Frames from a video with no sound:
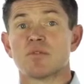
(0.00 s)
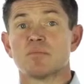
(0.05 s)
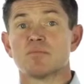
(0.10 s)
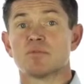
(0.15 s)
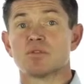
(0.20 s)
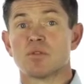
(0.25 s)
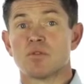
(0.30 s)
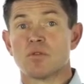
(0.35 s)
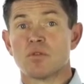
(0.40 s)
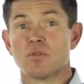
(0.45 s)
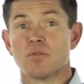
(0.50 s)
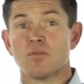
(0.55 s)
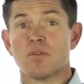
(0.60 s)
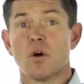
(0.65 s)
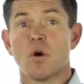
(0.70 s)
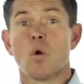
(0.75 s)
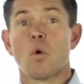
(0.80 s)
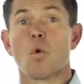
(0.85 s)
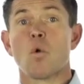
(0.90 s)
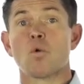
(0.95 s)
for Observe,
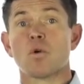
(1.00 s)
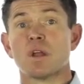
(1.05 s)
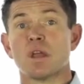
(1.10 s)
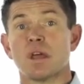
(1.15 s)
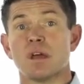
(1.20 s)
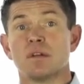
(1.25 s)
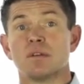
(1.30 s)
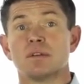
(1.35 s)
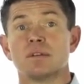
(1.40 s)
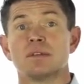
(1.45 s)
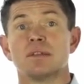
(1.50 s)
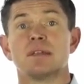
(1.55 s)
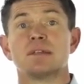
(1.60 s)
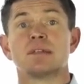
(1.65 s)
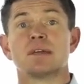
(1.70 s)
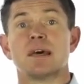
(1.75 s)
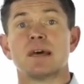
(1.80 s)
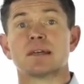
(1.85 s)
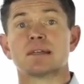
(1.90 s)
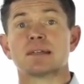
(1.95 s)
Orient,
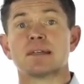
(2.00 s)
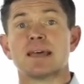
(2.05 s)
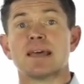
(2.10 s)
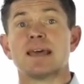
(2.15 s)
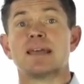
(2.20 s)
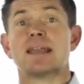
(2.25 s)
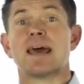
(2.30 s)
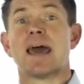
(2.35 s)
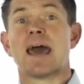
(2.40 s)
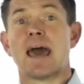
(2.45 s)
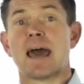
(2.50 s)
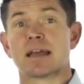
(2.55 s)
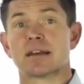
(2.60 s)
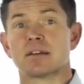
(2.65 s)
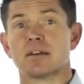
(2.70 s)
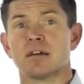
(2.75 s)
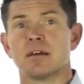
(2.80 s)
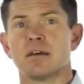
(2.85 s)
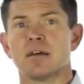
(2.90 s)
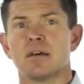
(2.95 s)
Detect, and
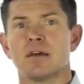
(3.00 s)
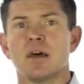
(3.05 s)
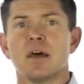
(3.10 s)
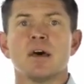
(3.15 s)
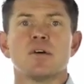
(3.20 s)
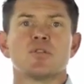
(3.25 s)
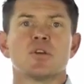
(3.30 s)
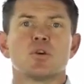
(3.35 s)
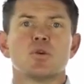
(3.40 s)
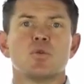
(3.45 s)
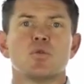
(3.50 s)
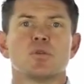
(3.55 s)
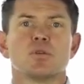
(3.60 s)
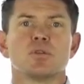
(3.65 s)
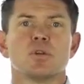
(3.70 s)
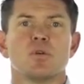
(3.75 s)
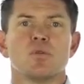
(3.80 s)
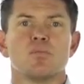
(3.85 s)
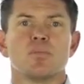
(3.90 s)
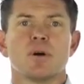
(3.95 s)
Act. The
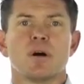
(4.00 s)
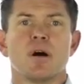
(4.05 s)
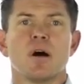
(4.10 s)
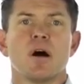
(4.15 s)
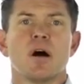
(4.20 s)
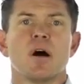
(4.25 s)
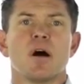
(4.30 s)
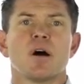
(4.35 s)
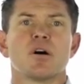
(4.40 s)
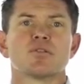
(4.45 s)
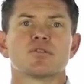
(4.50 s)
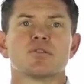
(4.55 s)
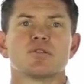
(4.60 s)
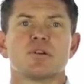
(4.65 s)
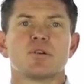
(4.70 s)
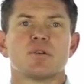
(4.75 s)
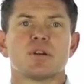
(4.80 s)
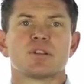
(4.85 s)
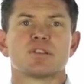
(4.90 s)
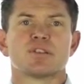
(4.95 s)
OODA loop, also
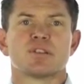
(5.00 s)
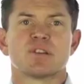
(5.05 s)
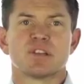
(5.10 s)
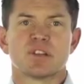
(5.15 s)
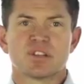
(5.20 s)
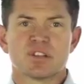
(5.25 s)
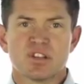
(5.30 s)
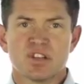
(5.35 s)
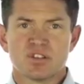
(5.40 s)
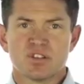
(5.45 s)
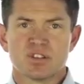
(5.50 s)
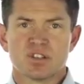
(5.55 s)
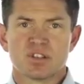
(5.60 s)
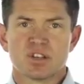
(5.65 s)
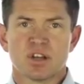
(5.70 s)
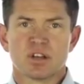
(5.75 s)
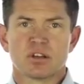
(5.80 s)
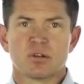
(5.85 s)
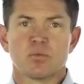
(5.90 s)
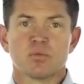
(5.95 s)
known as the decision
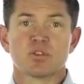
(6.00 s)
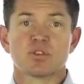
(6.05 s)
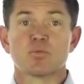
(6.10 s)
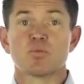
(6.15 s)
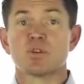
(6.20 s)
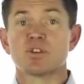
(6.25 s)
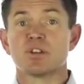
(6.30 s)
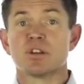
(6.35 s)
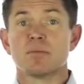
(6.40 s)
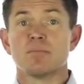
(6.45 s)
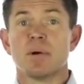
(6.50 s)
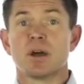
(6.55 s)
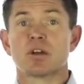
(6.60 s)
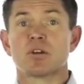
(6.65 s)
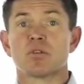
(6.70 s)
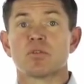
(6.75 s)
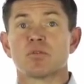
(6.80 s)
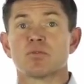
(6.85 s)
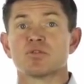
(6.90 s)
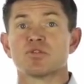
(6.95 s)
cycle, was originated by
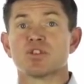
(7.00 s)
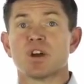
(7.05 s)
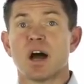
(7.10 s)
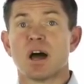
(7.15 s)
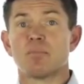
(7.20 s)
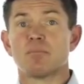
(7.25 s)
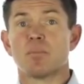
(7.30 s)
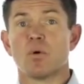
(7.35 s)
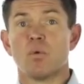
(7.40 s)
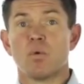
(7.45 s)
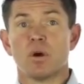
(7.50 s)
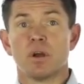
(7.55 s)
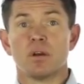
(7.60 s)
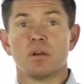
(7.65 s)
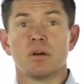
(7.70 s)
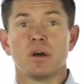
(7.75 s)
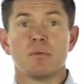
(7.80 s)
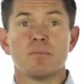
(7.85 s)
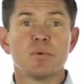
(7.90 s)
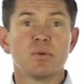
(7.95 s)
Colonel John
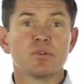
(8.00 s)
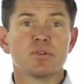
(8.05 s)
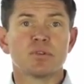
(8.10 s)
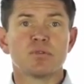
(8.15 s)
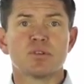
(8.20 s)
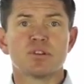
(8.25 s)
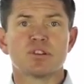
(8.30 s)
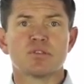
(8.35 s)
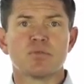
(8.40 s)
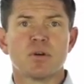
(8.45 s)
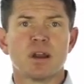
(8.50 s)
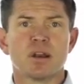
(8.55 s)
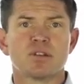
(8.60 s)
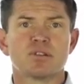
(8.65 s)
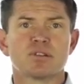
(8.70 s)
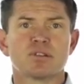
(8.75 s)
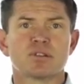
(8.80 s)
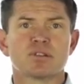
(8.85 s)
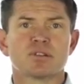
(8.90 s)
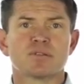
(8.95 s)
Boyd, a military
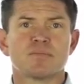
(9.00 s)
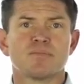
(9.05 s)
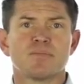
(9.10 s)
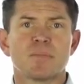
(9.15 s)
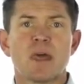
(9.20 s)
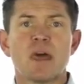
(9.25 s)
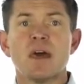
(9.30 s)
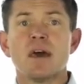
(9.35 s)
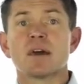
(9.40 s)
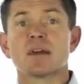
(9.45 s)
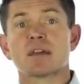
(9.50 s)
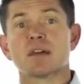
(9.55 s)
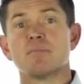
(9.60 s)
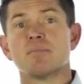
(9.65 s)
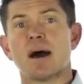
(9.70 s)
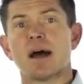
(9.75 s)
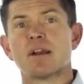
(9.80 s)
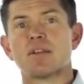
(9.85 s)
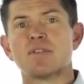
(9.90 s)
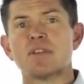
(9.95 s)
strategist.
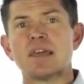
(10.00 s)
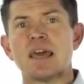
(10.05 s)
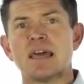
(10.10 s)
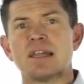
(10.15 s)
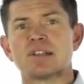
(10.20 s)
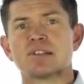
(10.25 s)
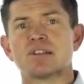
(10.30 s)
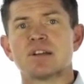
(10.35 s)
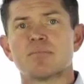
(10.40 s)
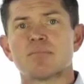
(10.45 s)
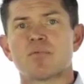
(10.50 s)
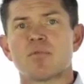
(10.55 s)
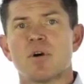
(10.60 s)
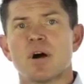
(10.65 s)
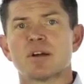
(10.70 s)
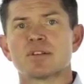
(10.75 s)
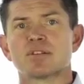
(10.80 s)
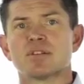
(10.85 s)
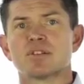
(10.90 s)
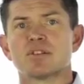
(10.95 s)
Combined with the eight-step
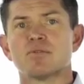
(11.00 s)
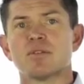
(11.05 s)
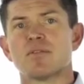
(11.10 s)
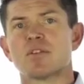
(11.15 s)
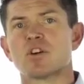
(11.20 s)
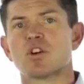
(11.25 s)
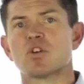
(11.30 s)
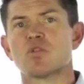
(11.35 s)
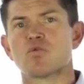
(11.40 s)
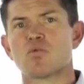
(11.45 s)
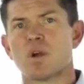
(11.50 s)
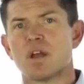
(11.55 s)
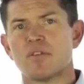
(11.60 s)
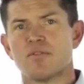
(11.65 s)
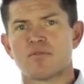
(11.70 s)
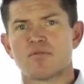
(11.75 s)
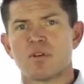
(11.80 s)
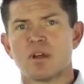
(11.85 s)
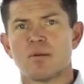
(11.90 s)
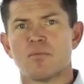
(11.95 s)
process, you have a
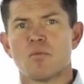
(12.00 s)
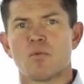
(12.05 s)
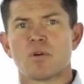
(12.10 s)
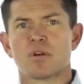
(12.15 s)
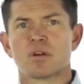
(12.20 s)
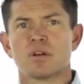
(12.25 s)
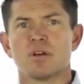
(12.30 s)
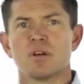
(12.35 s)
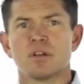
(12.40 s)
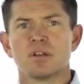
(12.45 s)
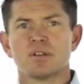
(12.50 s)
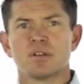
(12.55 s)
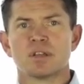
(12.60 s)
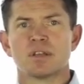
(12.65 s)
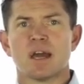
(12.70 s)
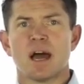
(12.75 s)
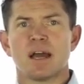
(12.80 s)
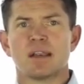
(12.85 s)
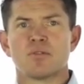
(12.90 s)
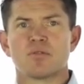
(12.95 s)
great framework
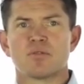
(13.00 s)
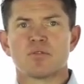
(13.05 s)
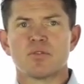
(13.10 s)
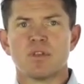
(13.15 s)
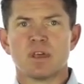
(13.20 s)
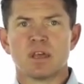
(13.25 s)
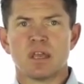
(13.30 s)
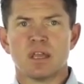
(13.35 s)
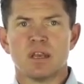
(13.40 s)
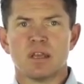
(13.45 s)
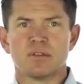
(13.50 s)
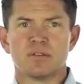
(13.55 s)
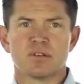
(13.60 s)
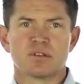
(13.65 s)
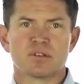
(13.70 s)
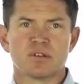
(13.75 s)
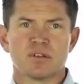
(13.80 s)
to guide your thinking and